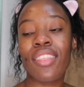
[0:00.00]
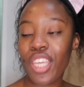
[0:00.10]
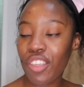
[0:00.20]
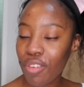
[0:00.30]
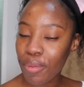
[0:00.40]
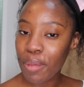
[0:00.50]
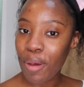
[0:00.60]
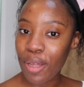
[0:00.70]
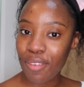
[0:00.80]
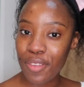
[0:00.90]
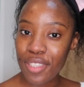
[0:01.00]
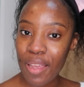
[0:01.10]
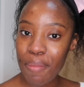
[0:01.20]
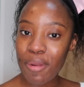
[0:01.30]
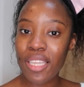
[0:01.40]
Thank you for being part of this
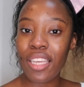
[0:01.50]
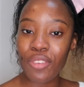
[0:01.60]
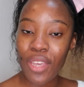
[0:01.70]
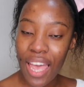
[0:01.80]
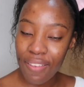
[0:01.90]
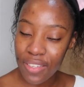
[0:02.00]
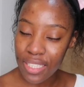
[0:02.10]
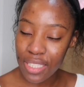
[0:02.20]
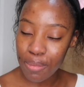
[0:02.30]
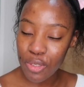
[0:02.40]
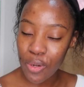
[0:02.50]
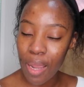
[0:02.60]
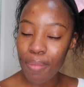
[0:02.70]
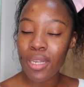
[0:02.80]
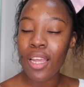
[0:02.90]
family. If you haven't yet
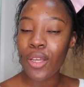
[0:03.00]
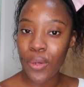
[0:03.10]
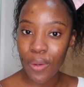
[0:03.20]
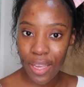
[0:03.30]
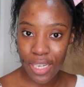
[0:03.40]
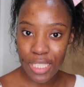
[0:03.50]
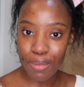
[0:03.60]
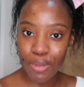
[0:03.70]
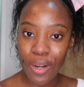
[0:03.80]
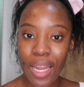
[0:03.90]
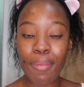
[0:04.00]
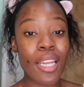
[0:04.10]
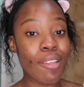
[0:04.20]
subscribed, go ahead and subscribe.